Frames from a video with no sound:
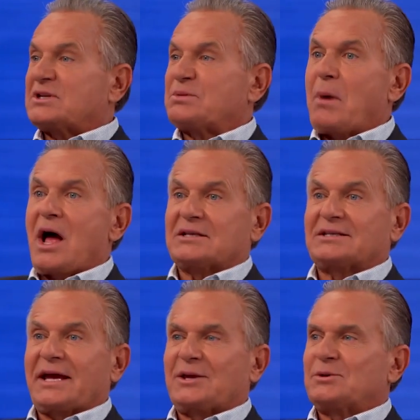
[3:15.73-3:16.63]
response,
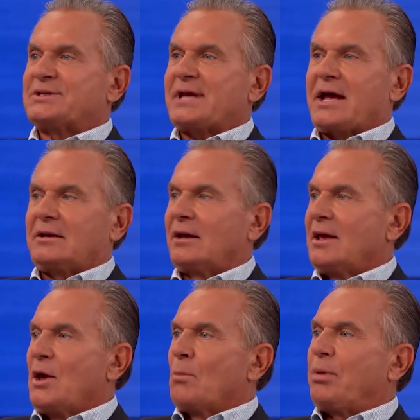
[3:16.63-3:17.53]
right. like you said.
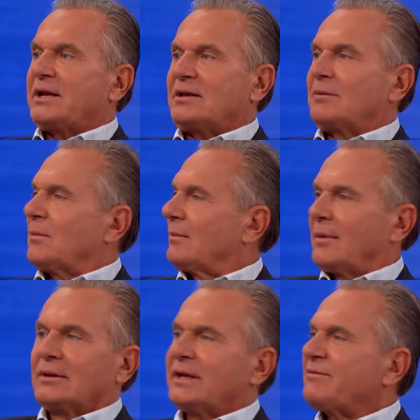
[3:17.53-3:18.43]
Exactly. But
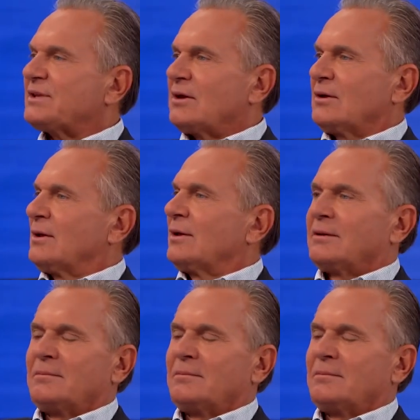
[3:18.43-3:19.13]
Leave Fight it, or flight is